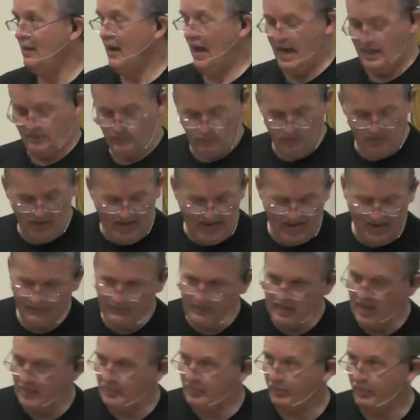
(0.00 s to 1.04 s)
I drive
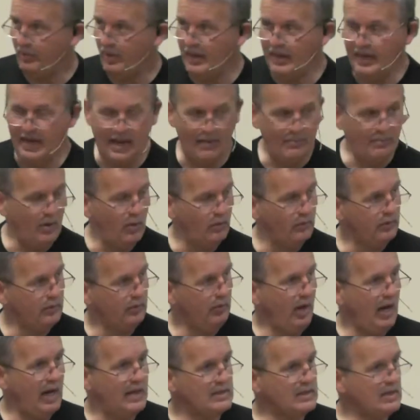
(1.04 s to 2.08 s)
and I pray. I mow the
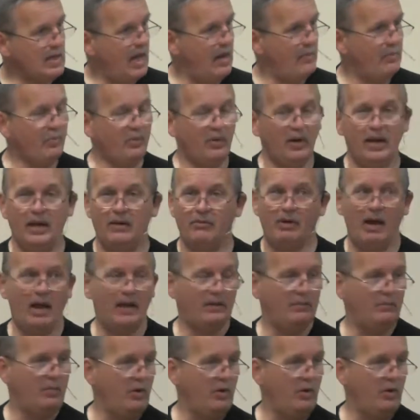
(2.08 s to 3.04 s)
grass and I pray. I ride